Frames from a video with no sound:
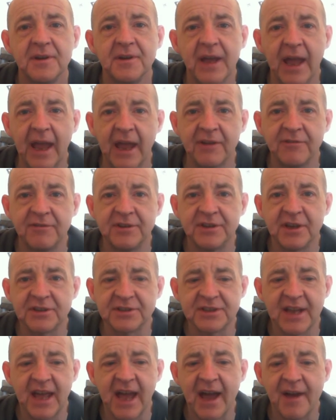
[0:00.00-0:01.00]
Henry
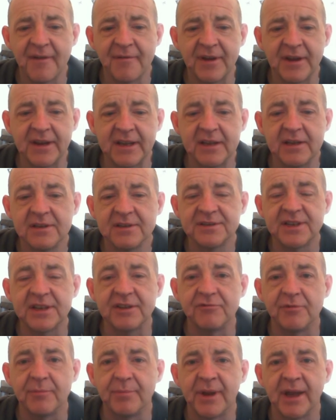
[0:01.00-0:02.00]
doesn't have any
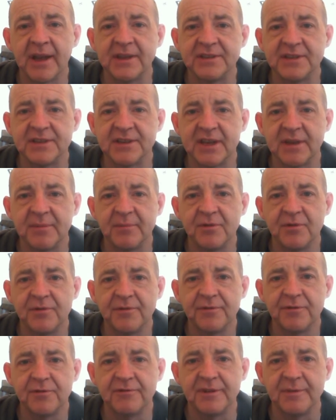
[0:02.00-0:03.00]
secret places anymore
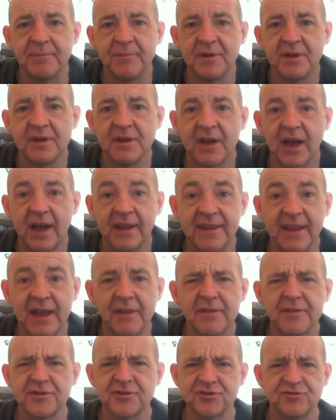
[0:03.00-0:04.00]
for him. And now
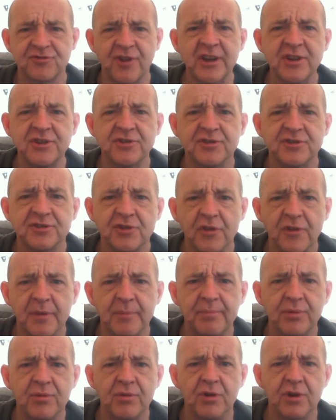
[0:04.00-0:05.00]
the stranger's got the
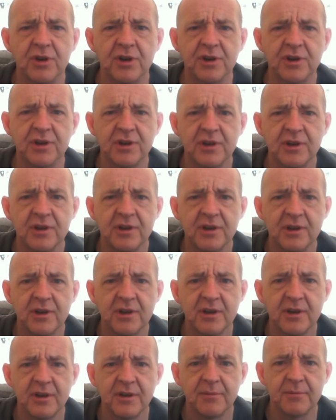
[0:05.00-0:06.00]
book,
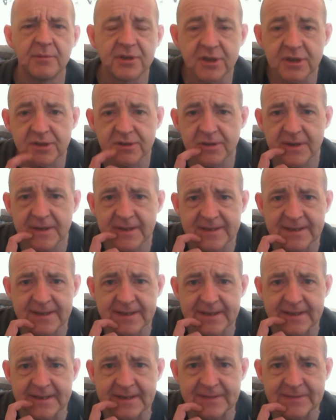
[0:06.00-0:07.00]
which is
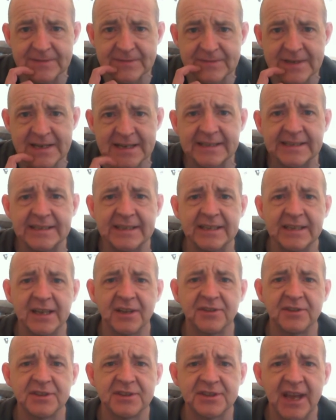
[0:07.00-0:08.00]
something I really didn't
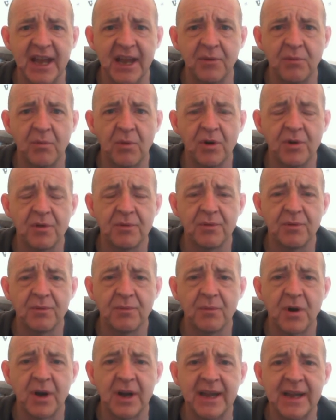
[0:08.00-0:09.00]
understand.
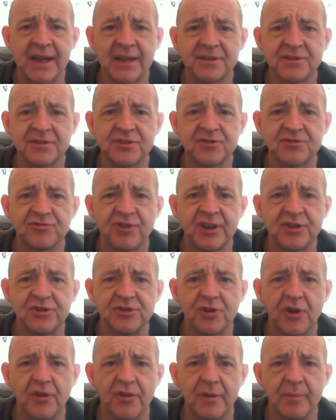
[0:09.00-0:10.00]
Why has the stranger
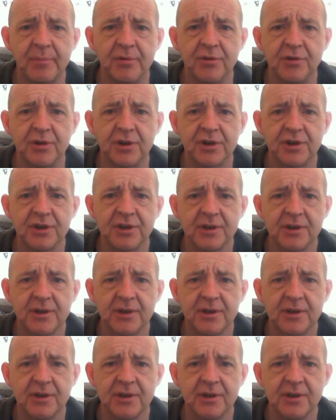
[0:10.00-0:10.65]
got the book?